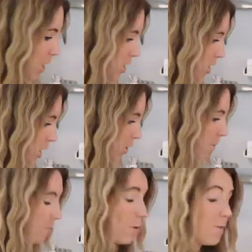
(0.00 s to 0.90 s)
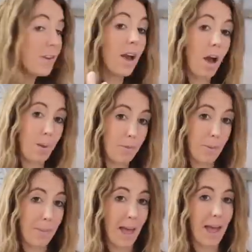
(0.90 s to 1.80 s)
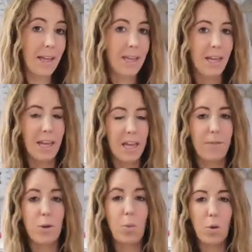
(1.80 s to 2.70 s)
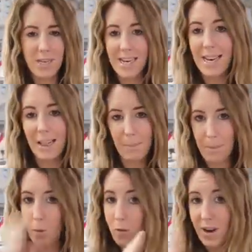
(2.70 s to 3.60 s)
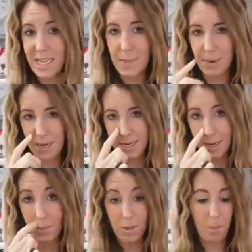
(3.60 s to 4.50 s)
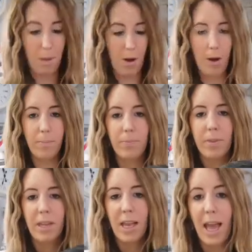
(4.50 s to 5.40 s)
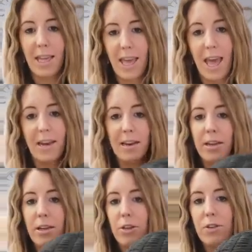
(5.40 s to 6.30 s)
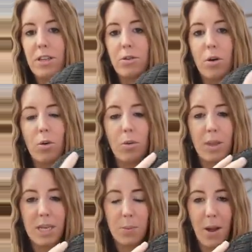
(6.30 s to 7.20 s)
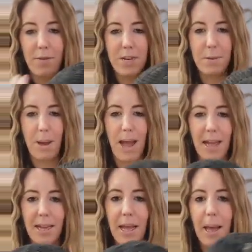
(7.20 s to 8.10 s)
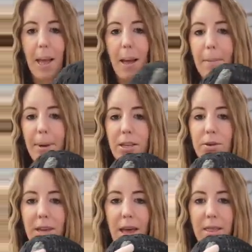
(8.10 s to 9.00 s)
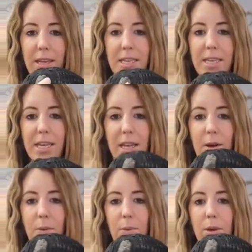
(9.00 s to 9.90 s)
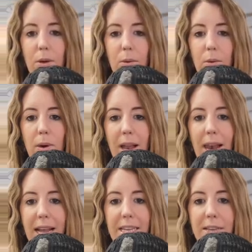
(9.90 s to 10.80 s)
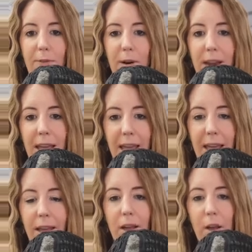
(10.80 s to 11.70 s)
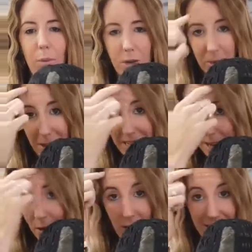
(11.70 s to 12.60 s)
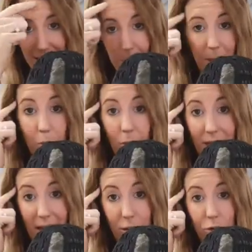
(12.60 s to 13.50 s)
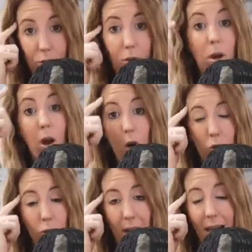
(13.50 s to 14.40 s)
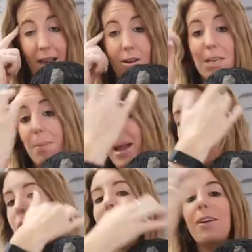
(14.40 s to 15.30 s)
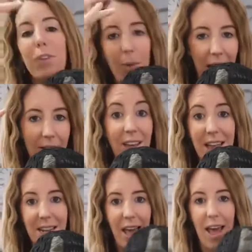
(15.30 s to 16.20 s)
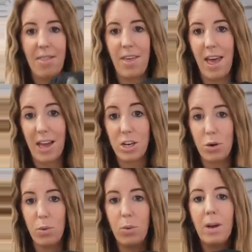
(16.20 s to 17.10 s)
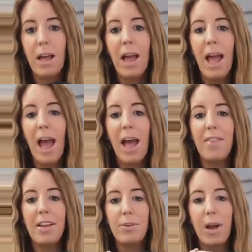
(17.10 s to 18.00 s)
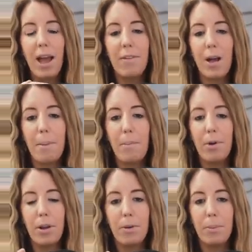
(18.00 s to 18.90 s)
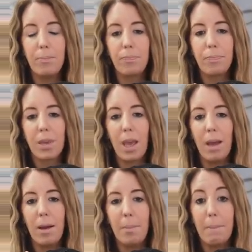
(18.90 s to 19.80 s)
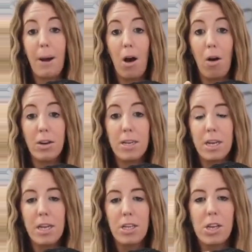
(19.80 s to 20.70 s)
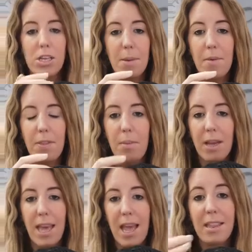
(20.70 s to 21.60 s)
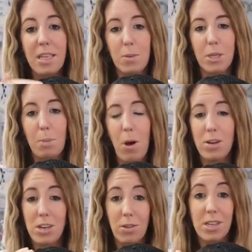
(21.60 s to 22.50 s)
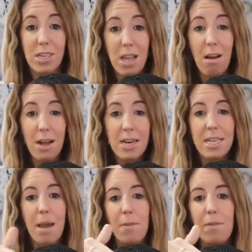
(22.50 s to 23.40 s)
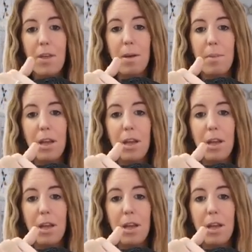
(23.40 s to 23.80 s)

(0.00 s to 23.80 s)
So moving up from that, if you wanted a little bit more flexibility with your part, again, you've still got all this wefted back, but you get this, what we call lace front here, which makes it look a little bit more natural on your hairline, depending on if you have any hair there at all. And then you have a mono part. So some of them, again, this one's parted on the side, some of them